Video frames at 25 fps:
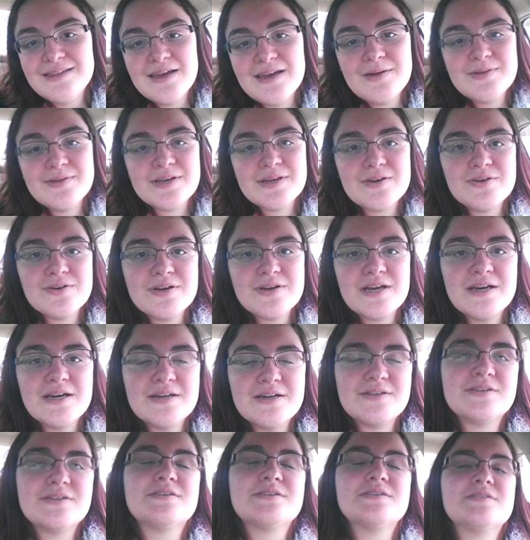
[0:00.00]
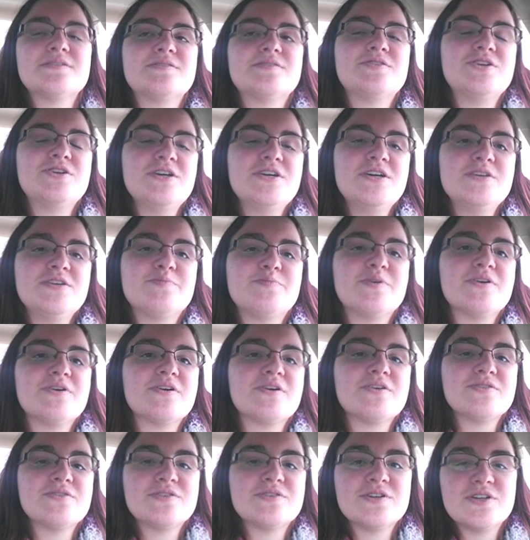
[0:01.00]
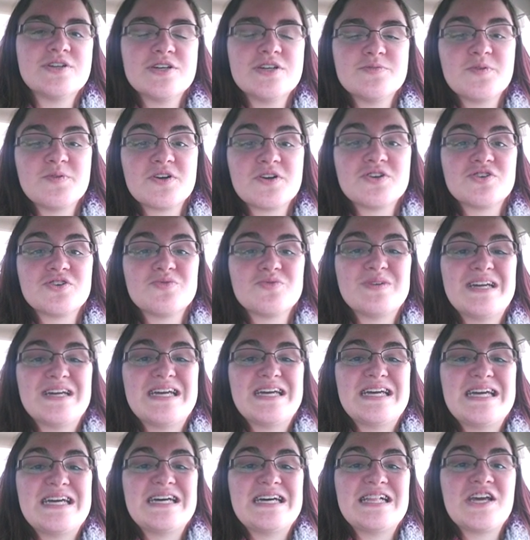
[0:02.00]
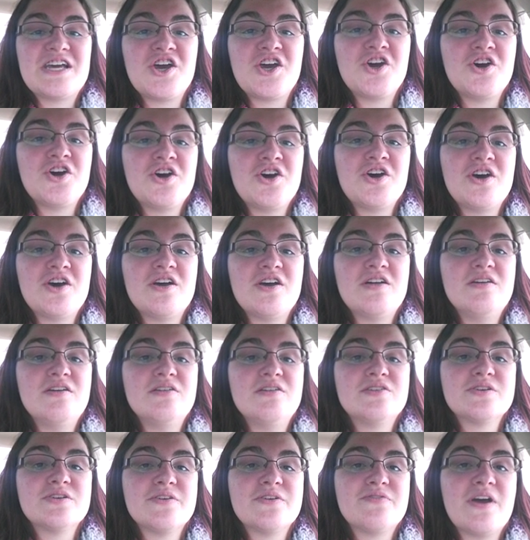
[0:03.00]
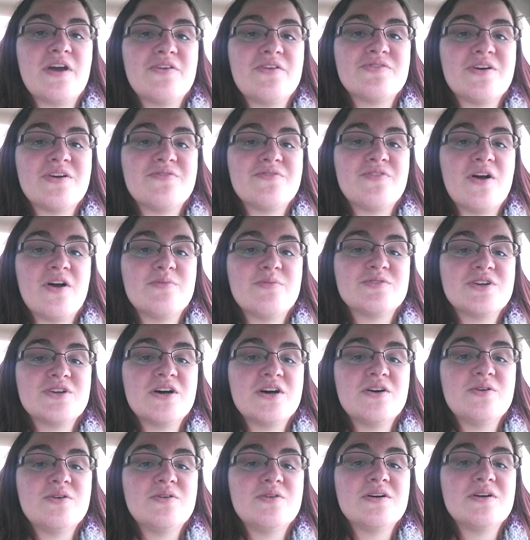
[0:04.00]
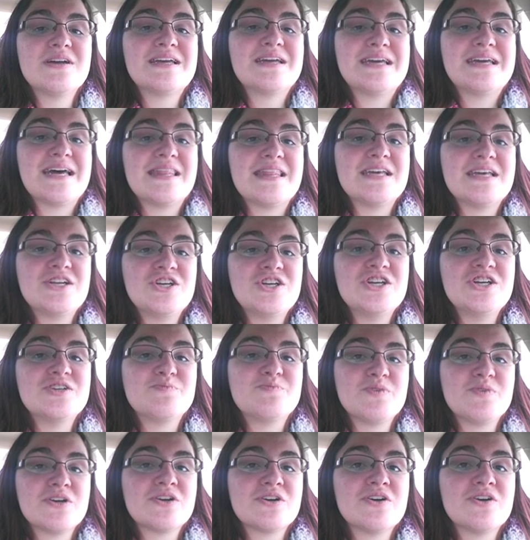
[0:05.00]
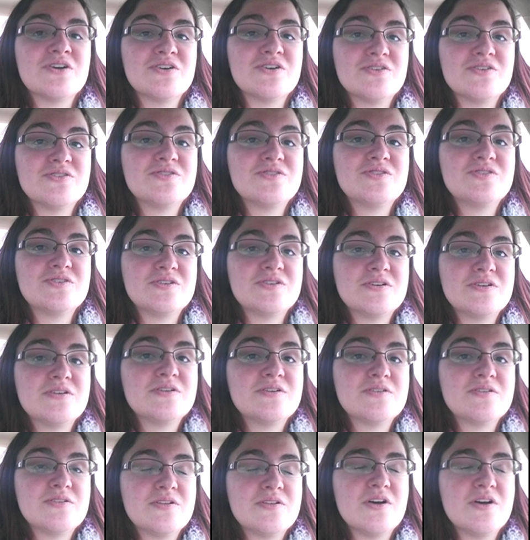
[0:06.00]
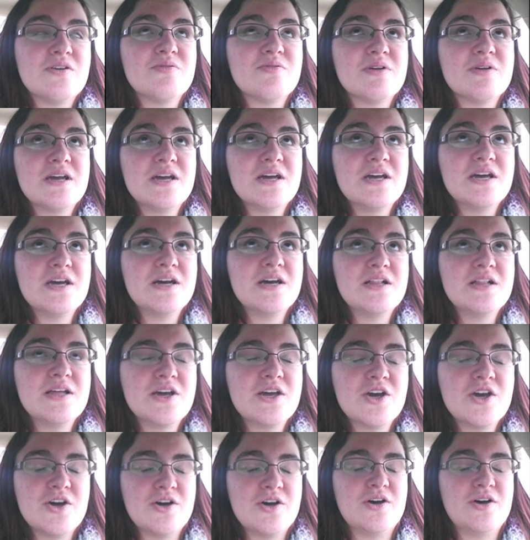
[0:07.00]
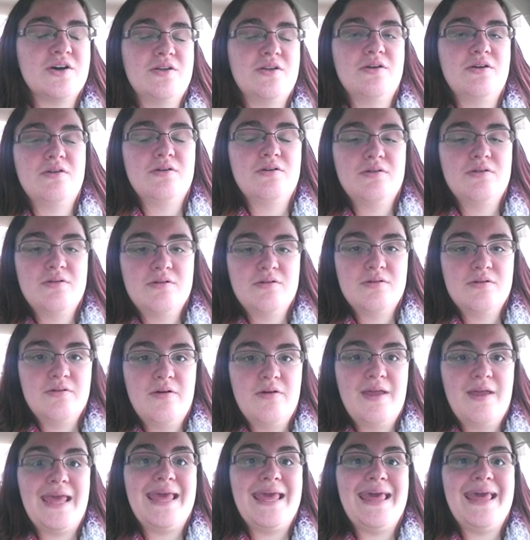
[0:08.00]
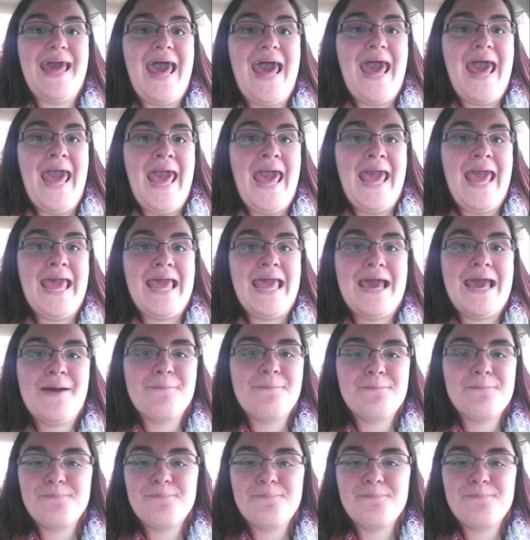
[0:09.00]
Time to go get cheeseburgers. The cheeseburgers are really good. So if you're ever at Farm Show, get the cheeseburgers. They're really good. Yay.